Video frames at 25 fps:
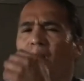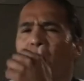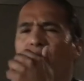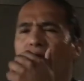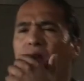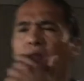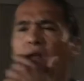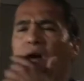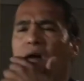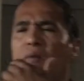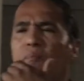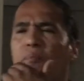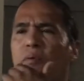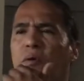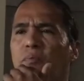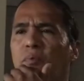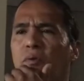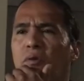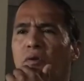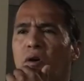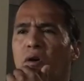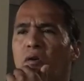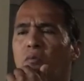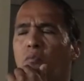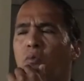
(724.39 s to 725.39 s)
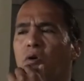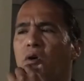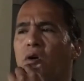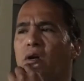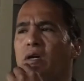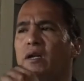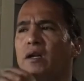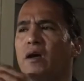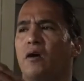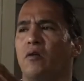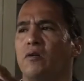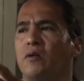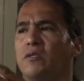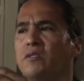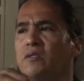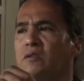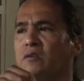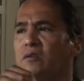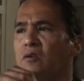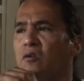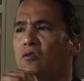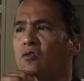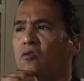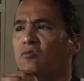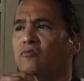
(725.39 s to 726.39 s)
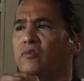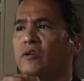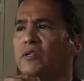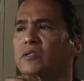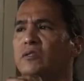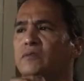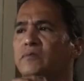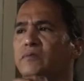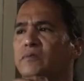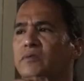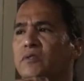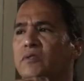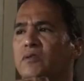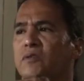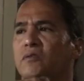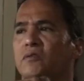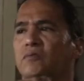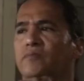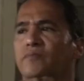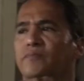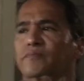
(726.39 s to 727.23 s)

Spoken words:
a lot of people aren't working now because of the COVID. So